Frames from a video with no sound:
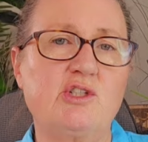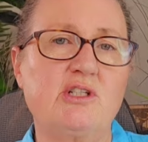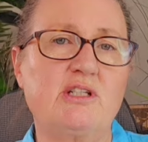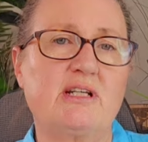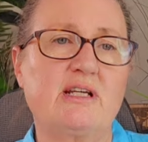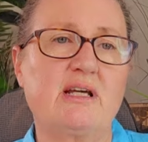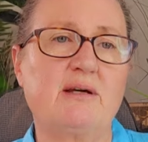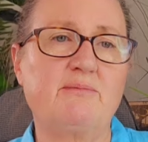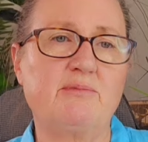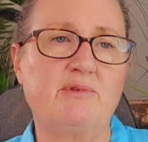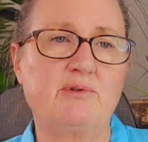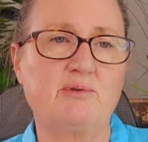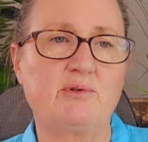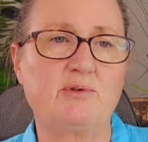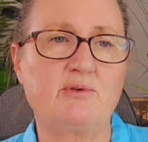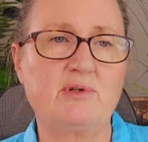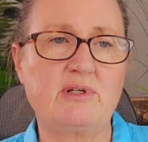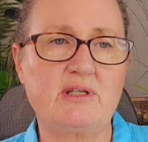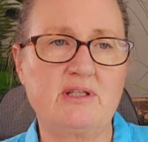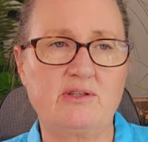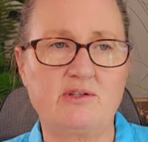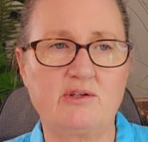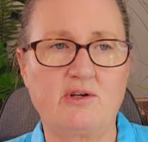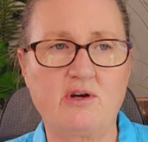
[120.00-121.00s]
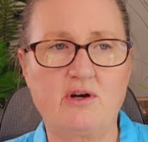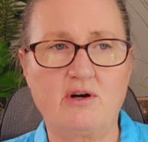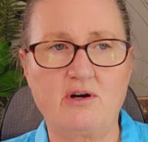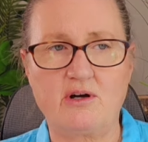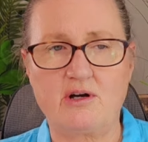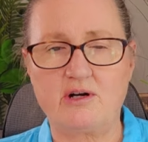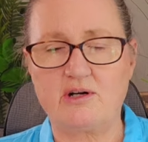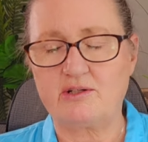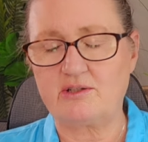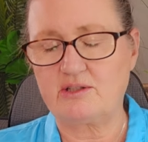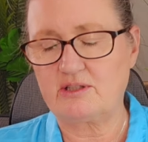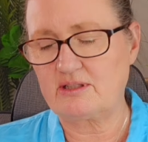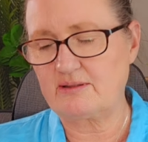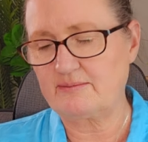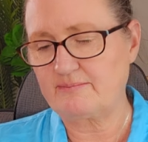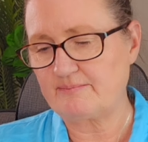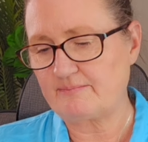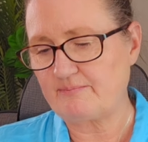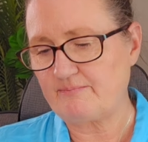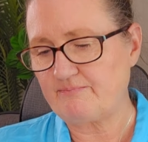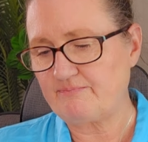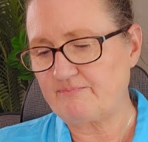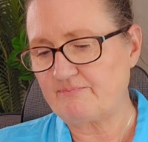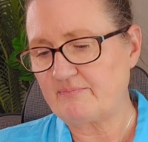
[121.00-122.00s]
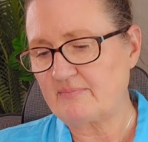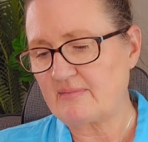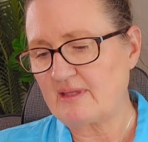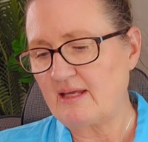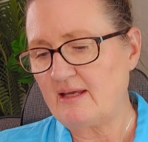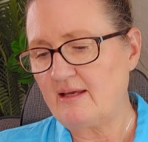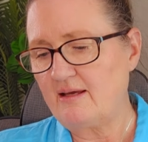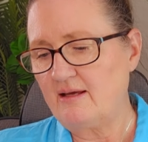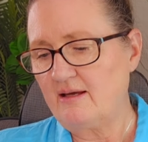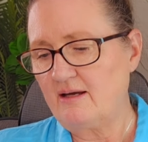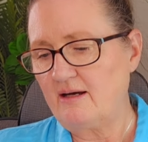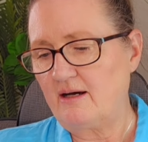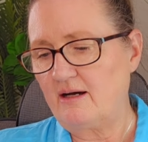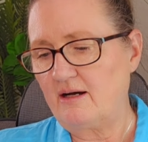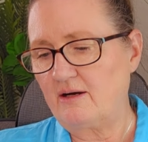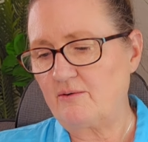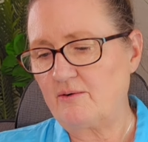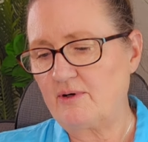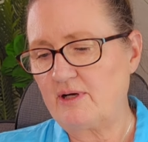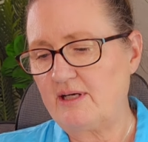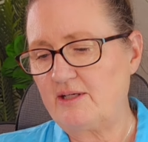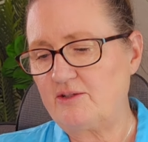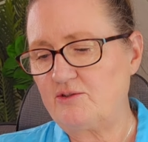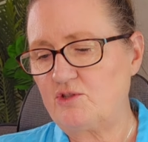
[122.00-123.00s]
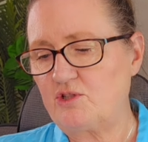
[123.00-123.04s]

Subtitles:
to come through in the cards. All right,